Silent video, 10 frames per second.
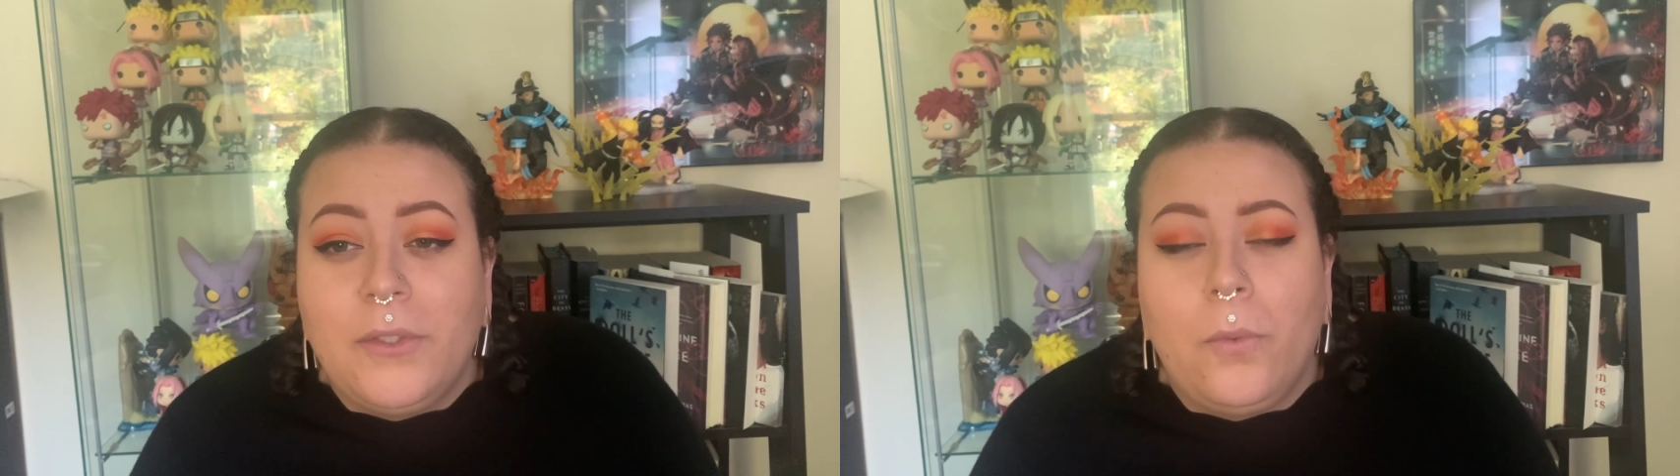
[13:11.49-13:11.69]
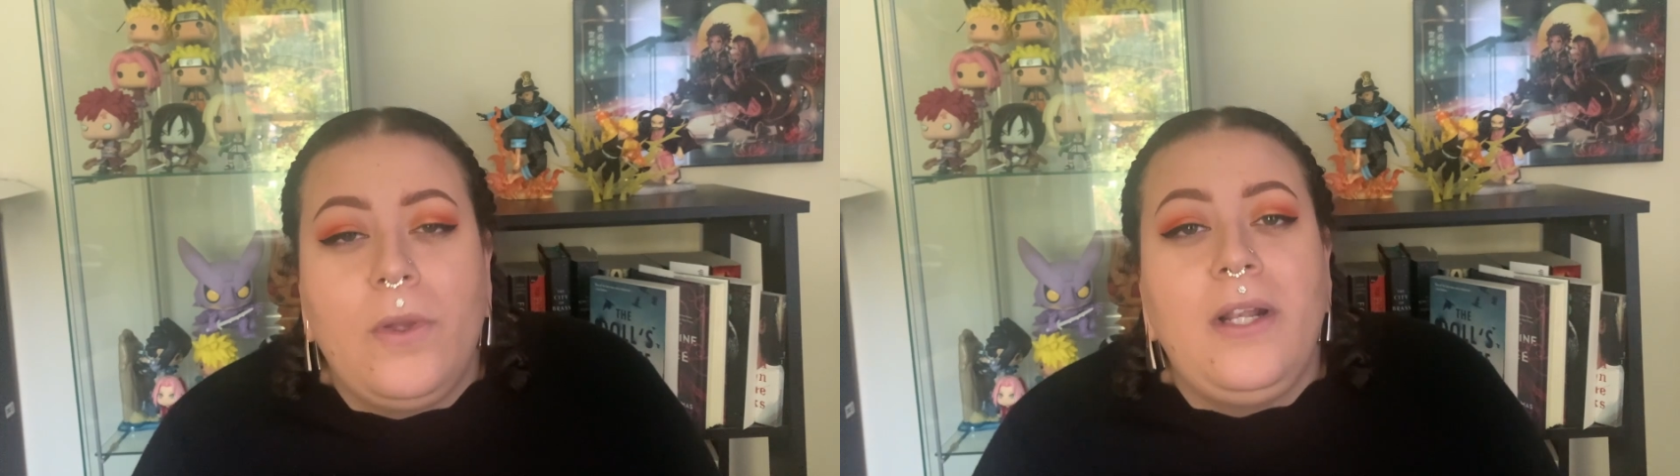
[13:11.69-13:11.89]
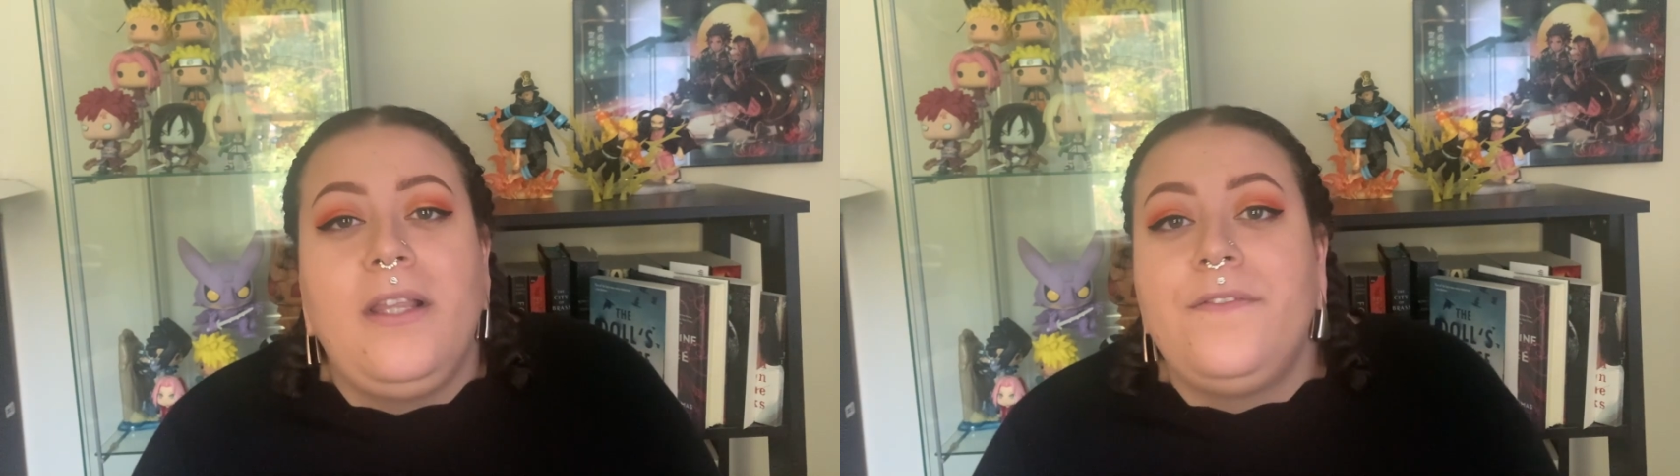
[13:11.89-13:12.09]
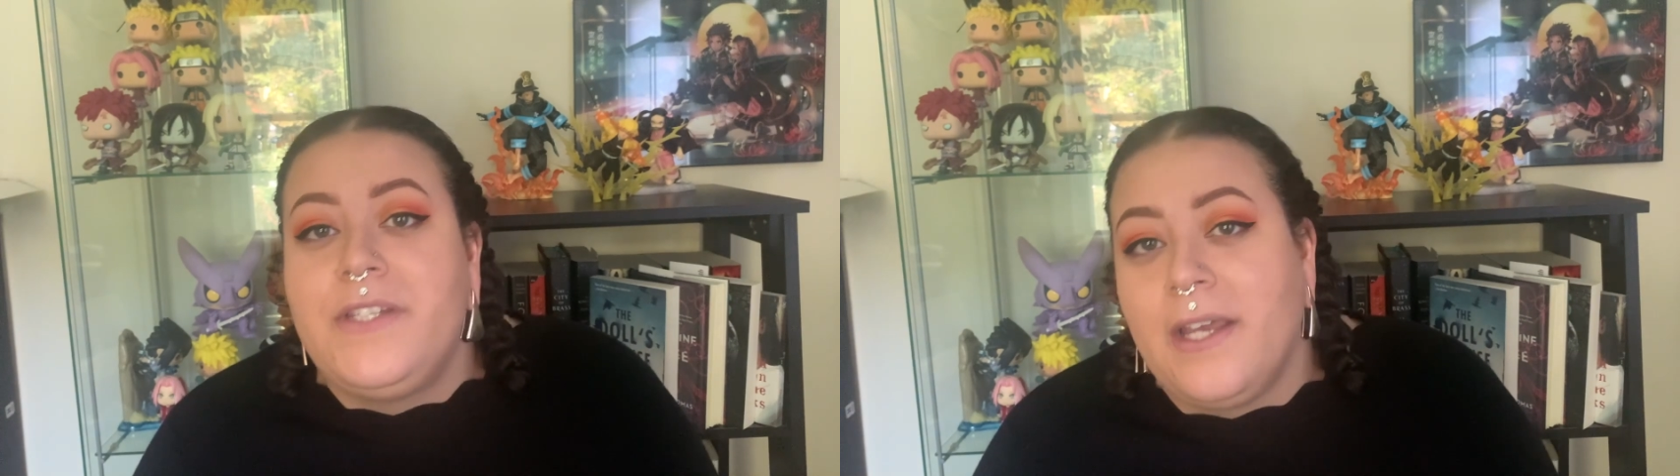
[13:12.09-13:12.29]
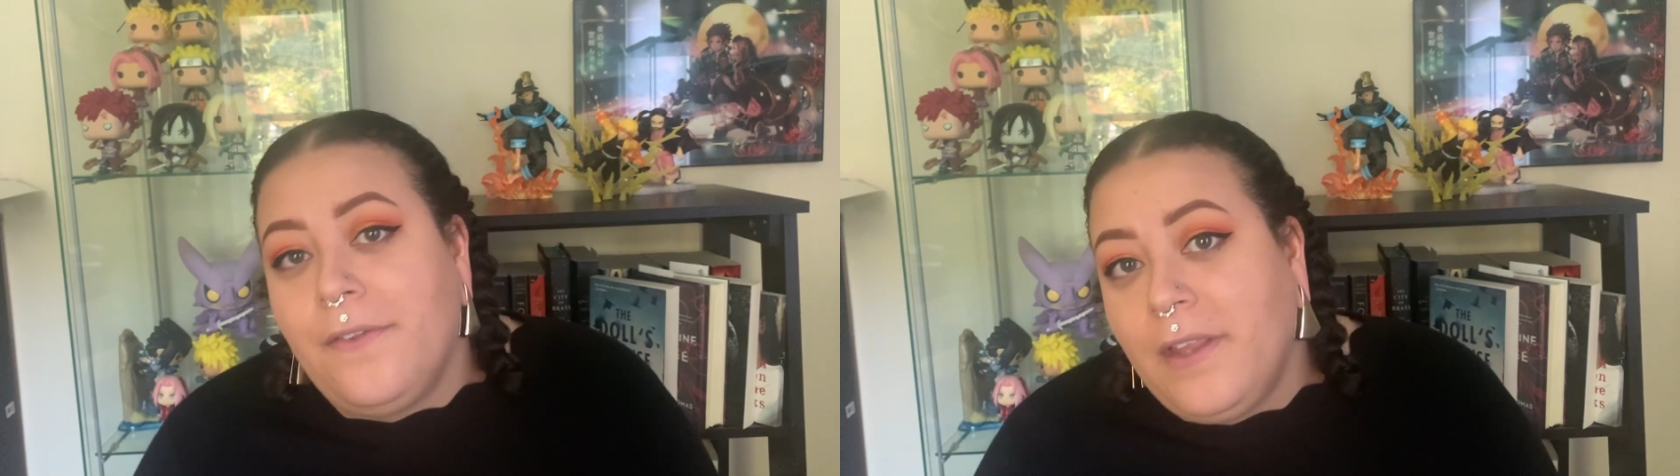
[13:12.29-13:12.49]
What lives
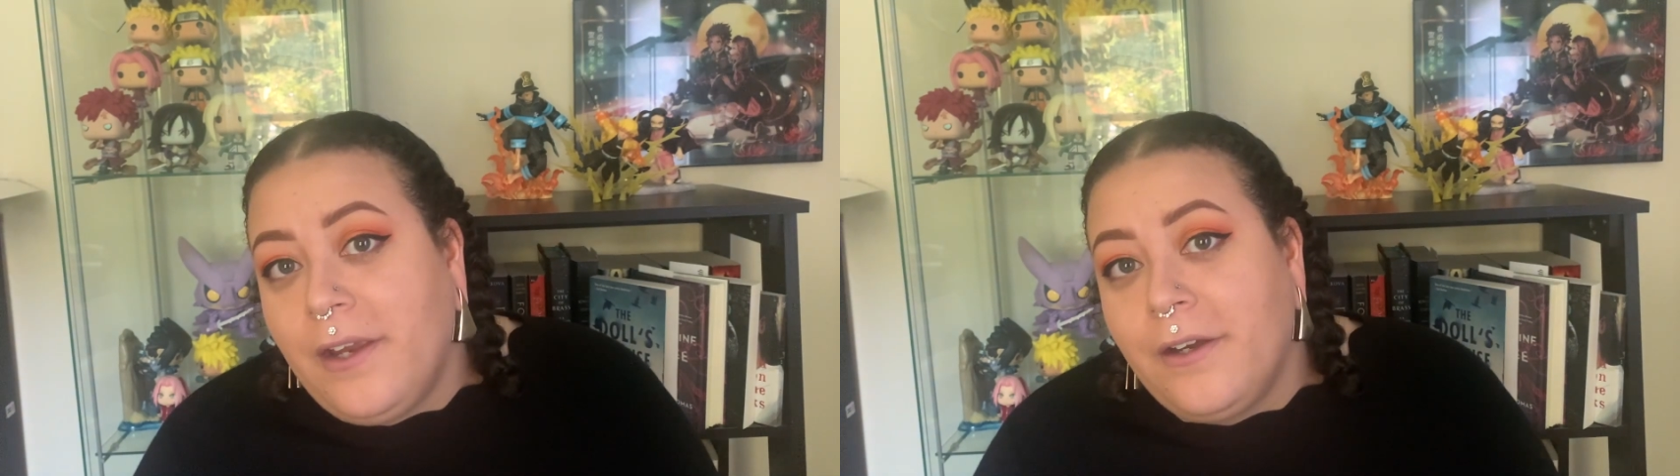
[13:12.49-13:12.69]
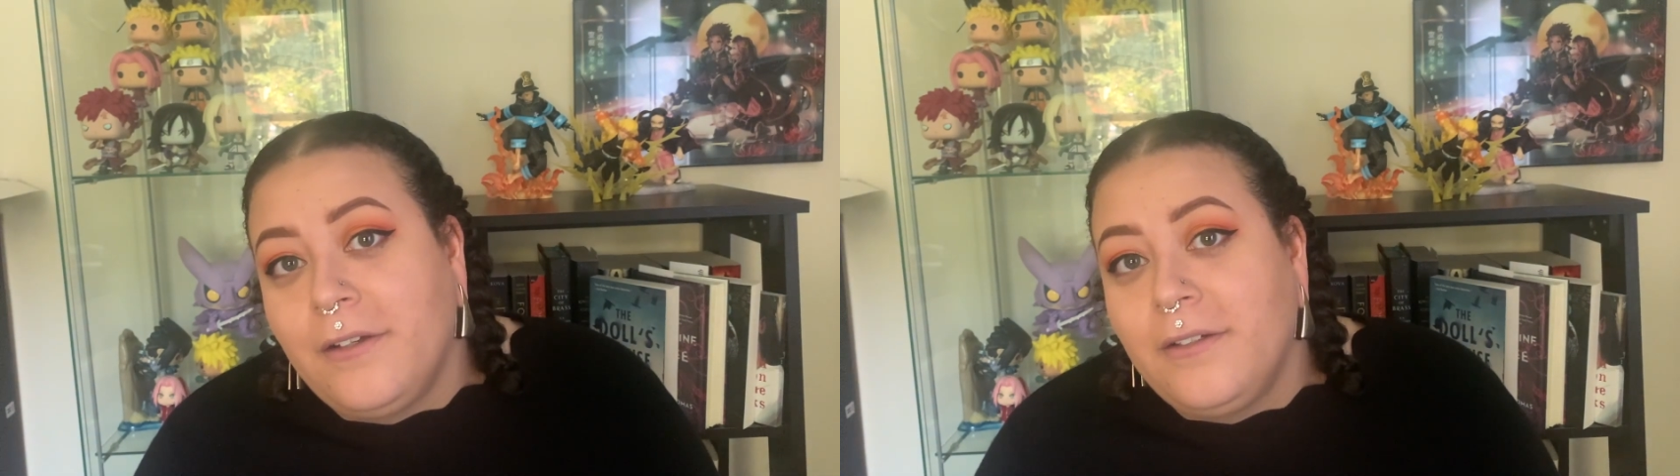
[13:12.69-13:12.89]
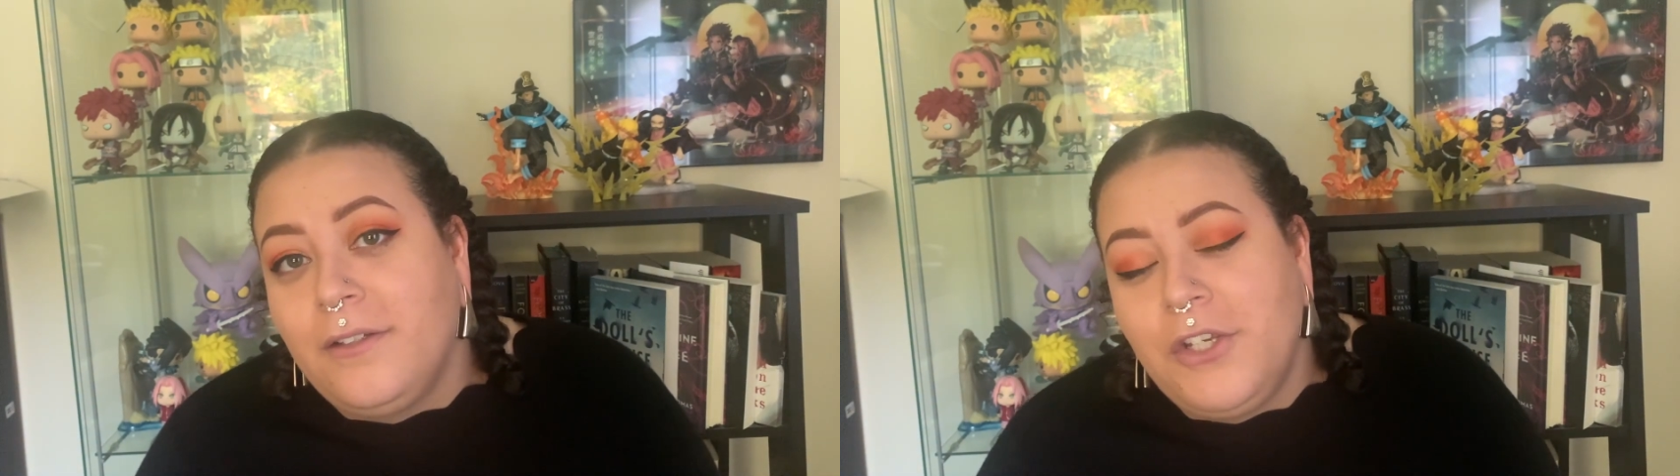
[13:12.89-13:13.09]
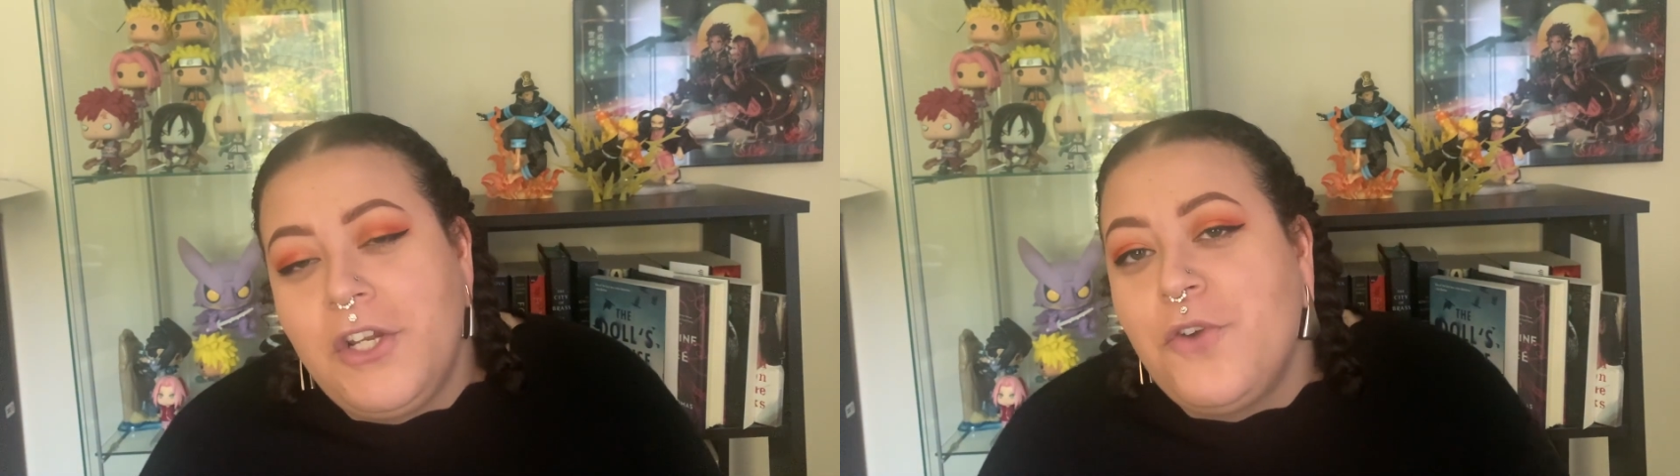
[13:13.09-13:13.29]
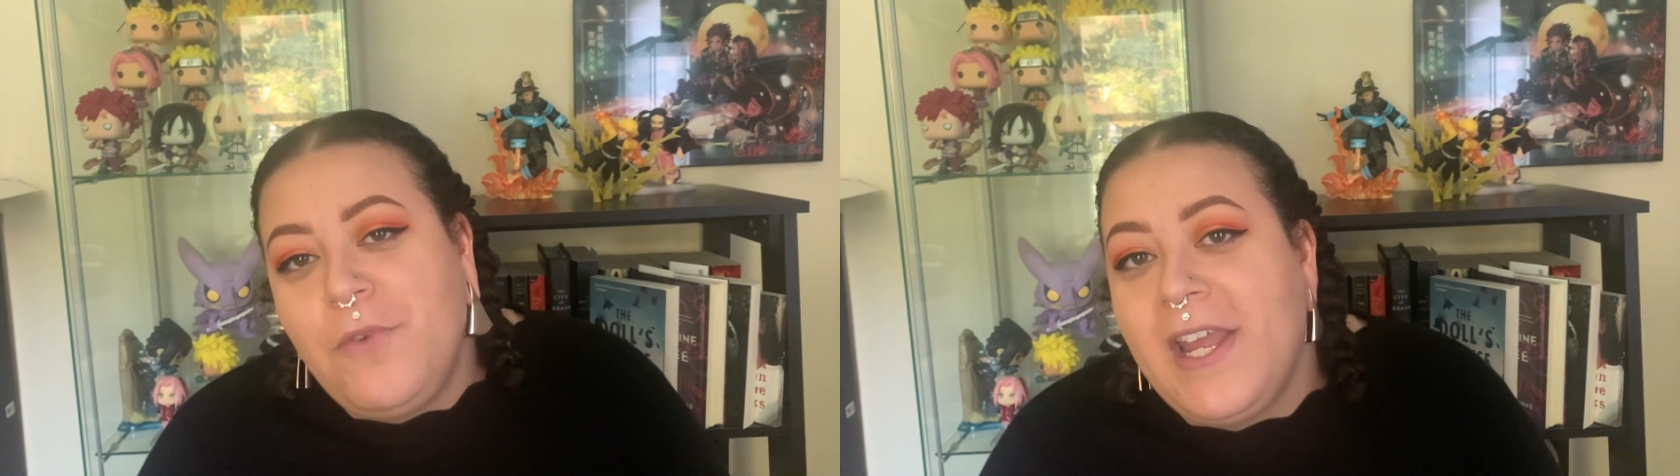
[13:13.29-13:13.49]
down there? You
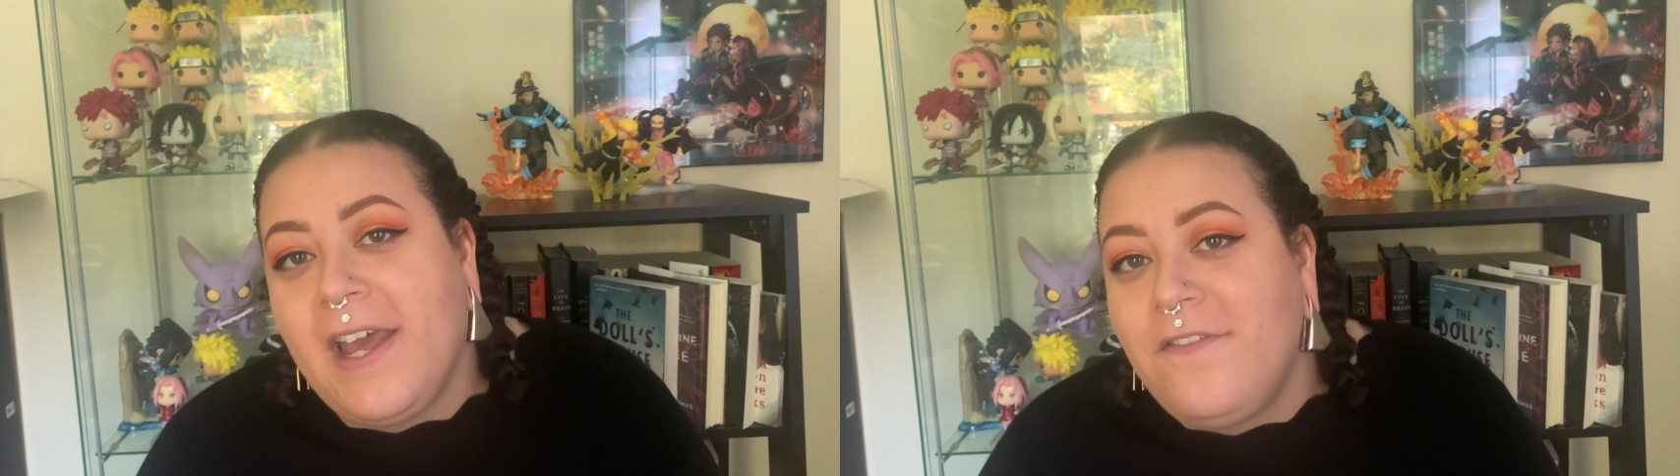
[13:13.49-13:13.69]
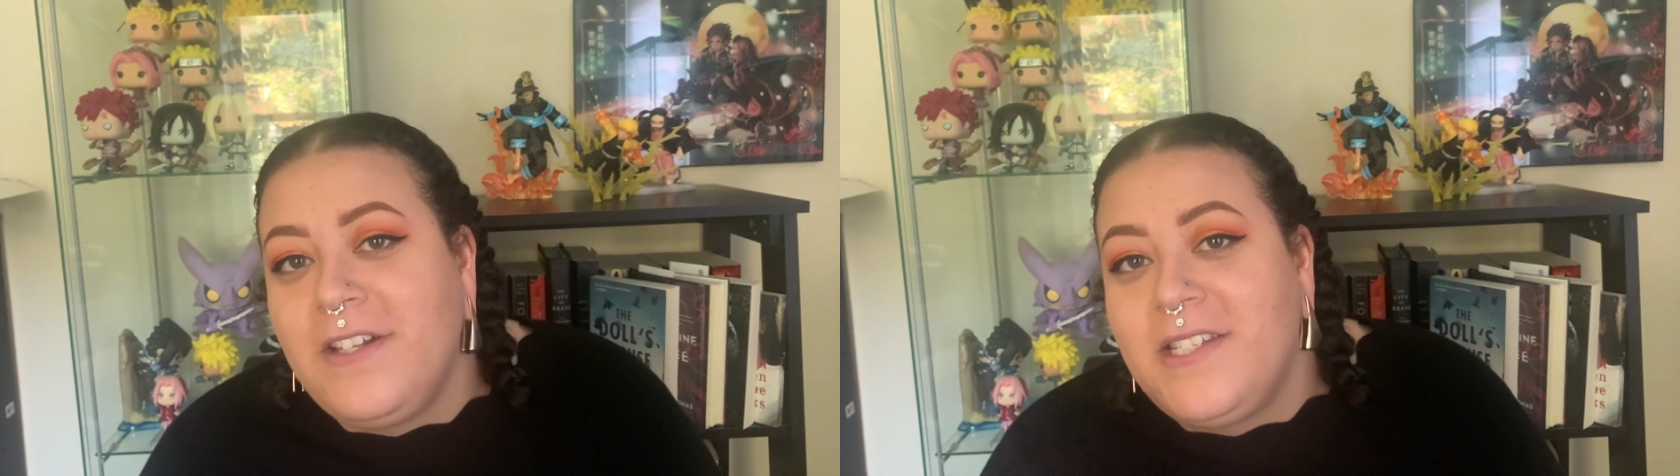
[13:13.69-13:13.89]
know we haven't